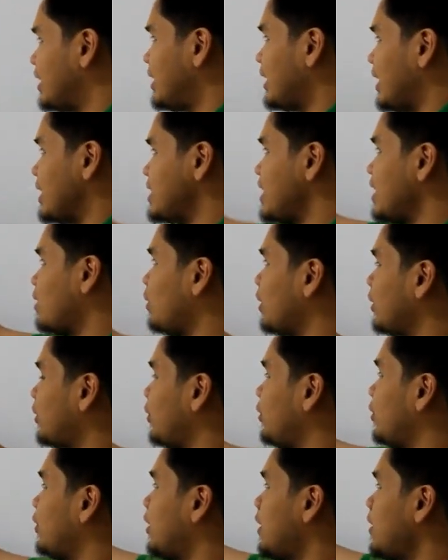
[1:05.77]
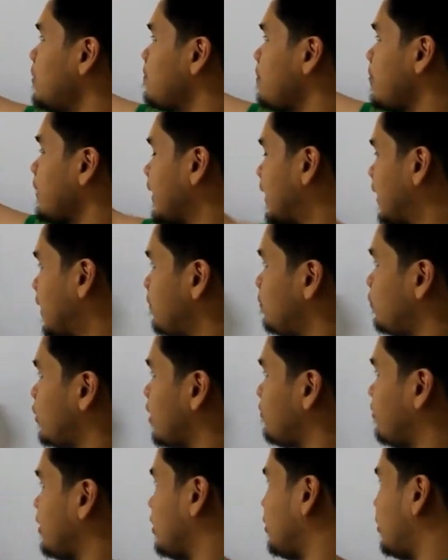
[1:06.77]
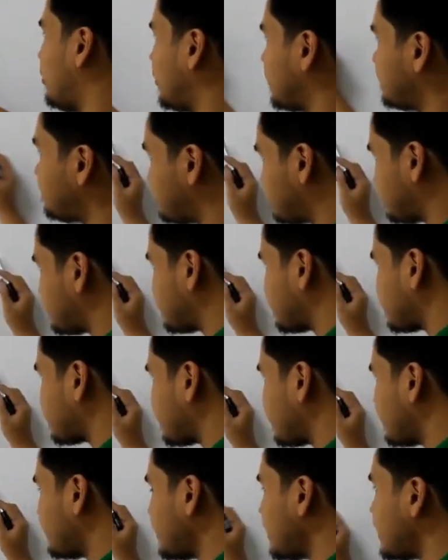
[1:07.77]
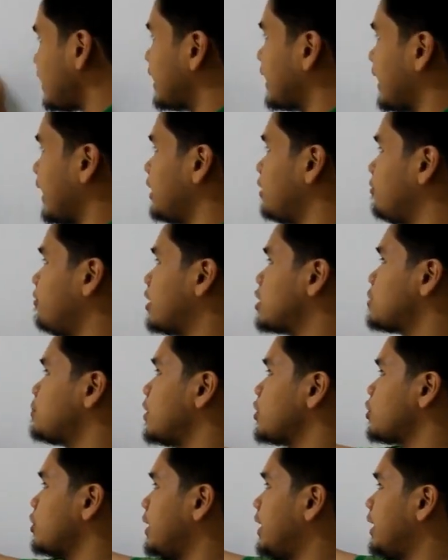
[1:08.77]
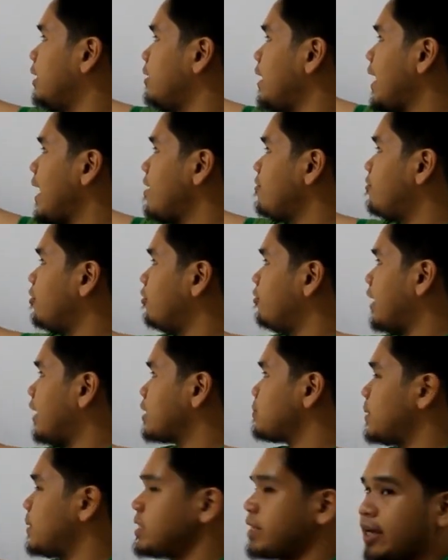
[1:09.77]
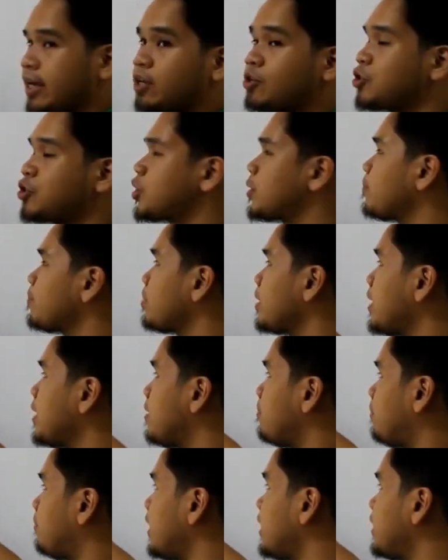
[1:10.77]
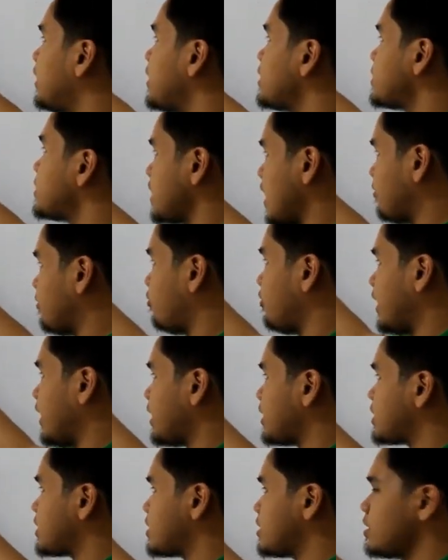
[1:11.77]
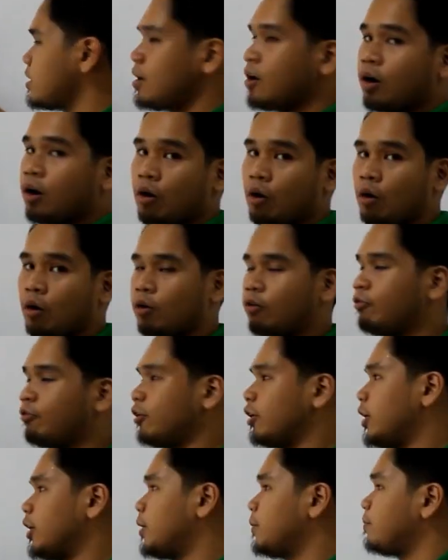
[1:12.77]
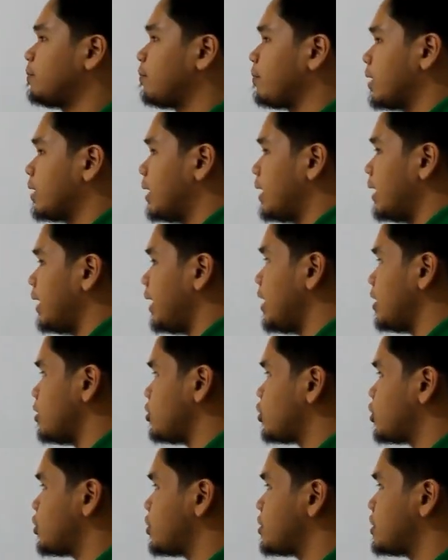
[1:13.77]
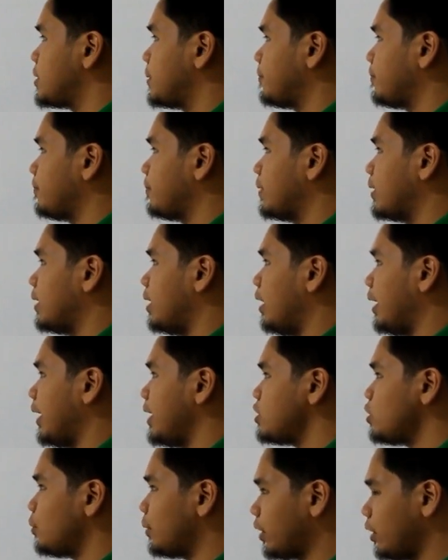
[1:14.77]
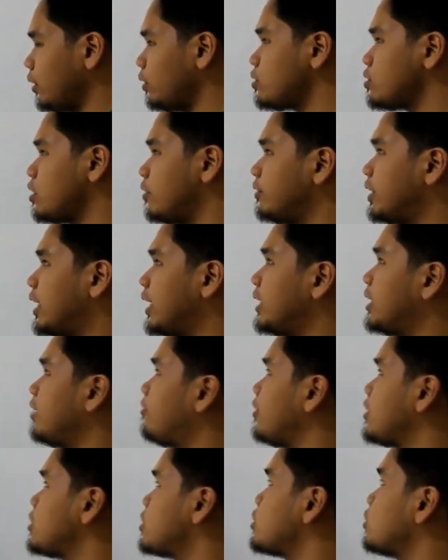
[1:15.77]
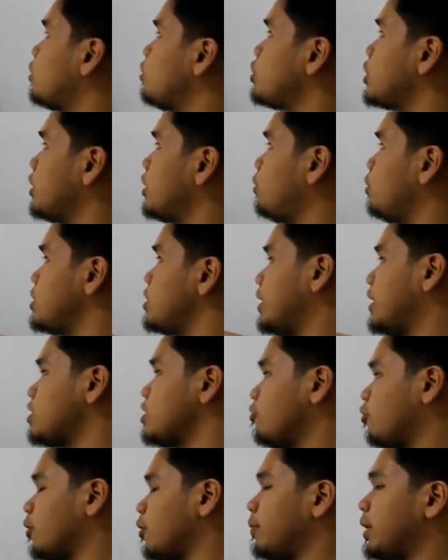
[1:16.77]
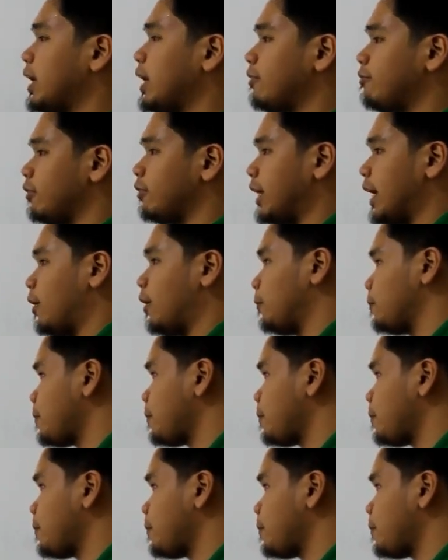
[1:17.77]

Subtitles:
Is equal to your, we have a long kind of expression here, f of x plus h minus f of x all over h. Okay, so we're going to solve the difference quotient using this formula for now.